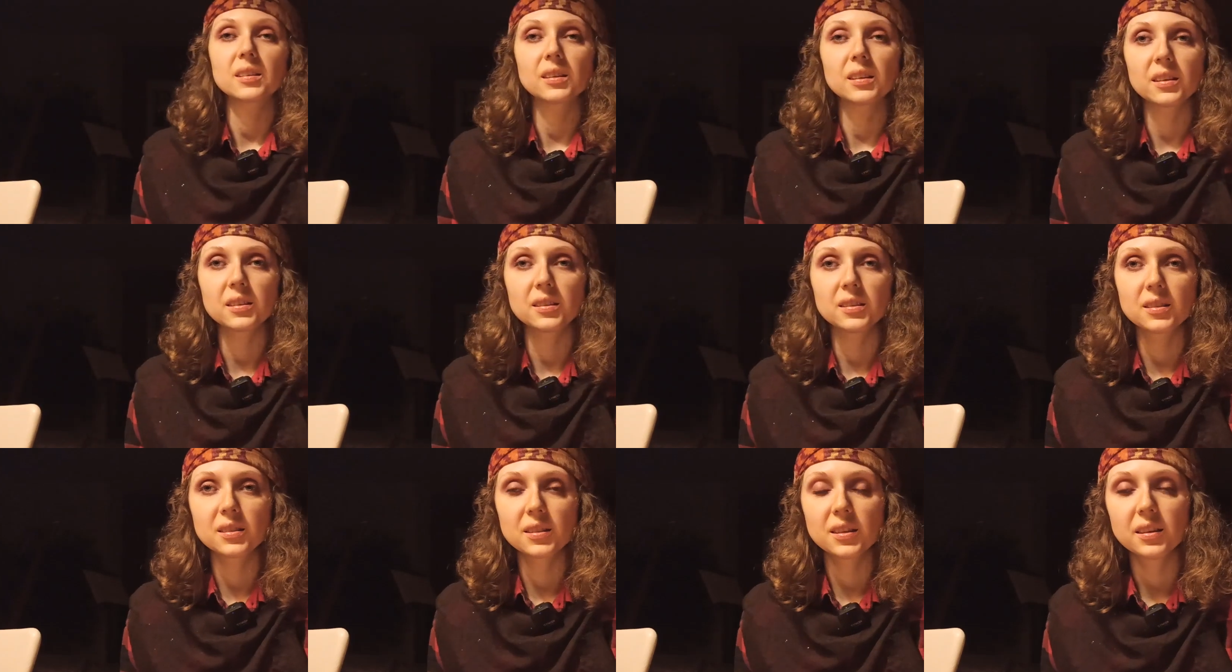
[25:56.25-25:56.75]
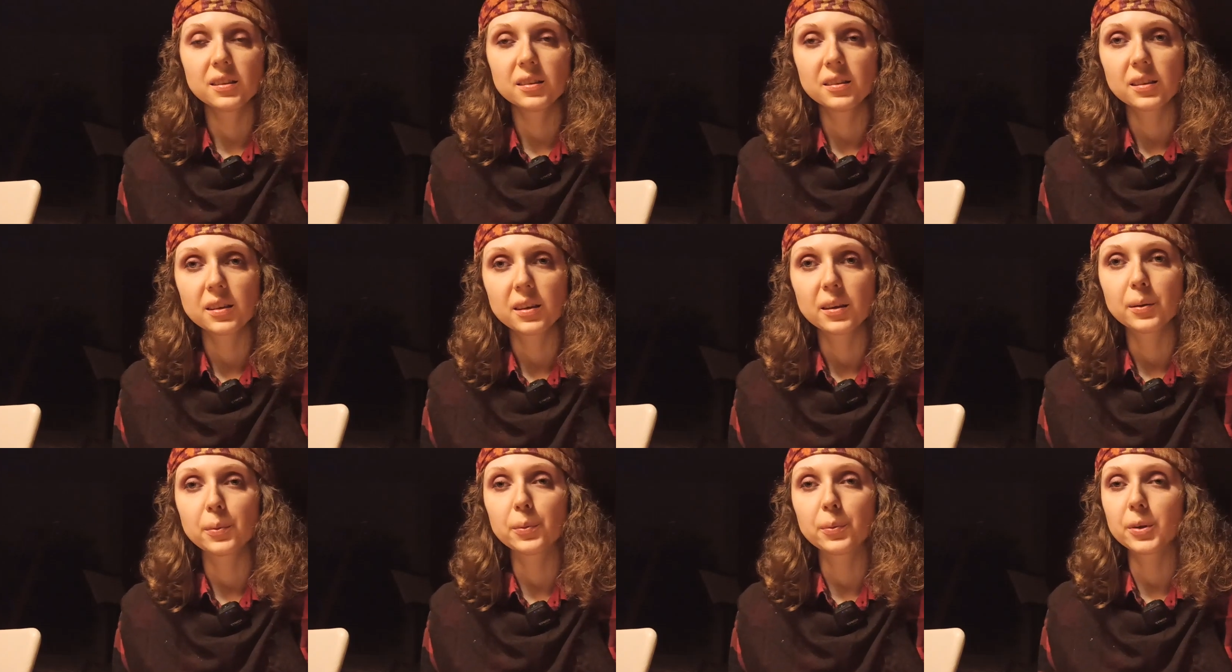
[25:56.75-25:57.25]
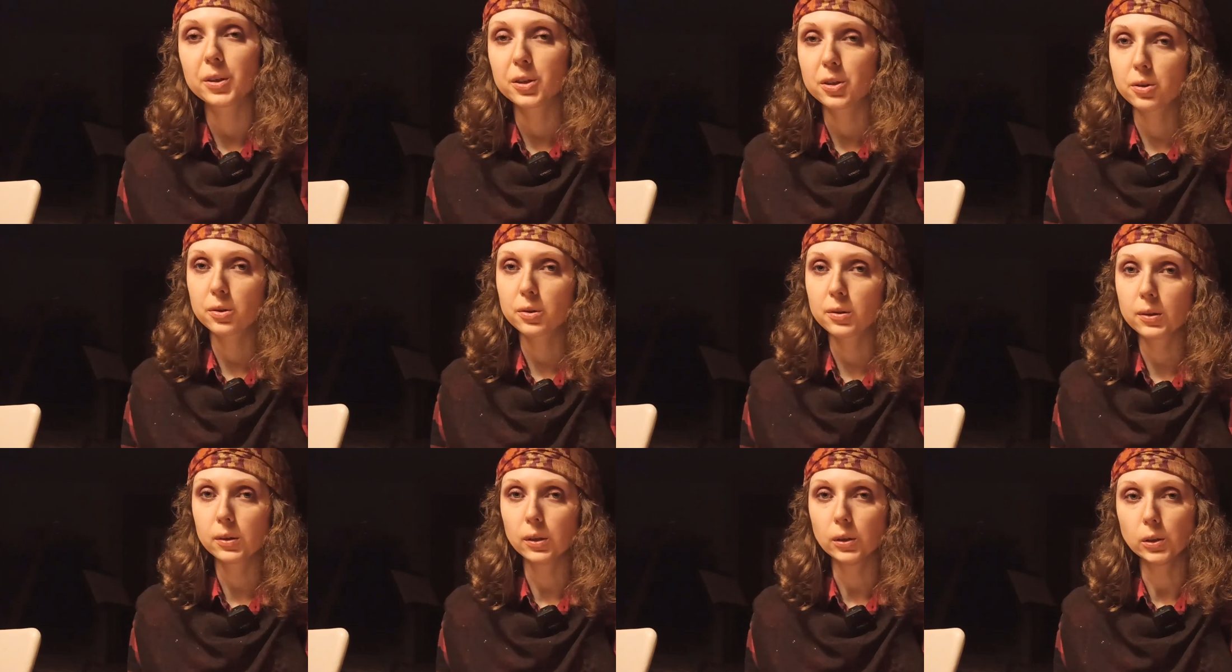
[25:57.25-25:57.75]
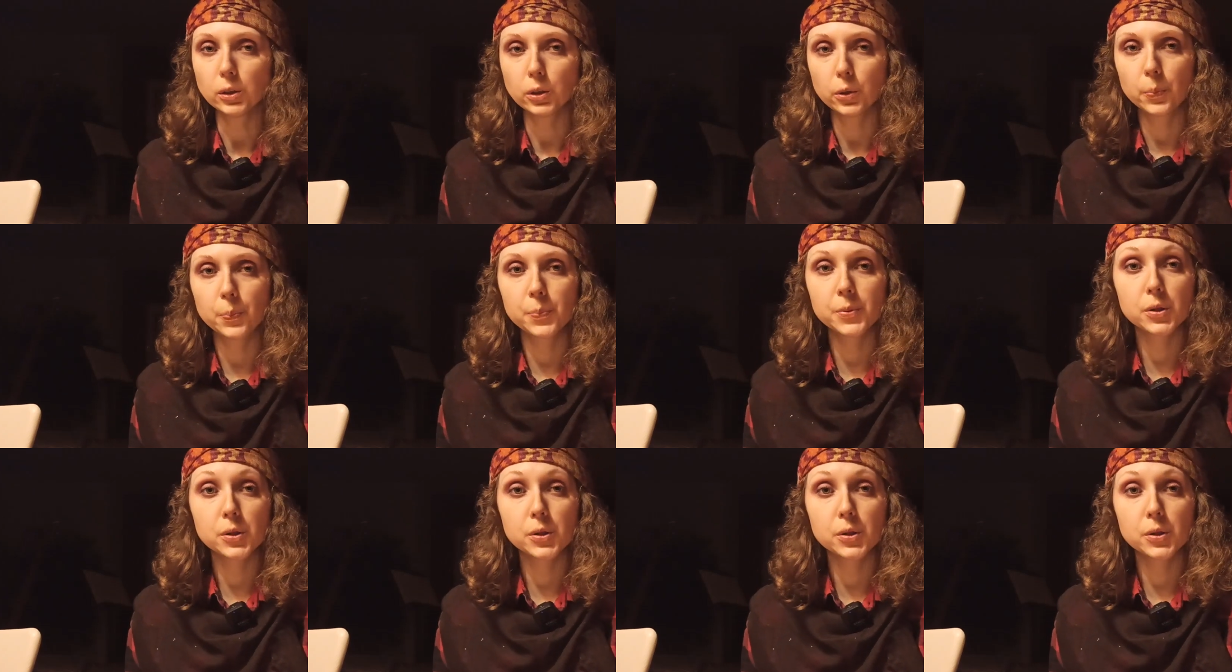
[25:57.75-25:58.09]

the city which is called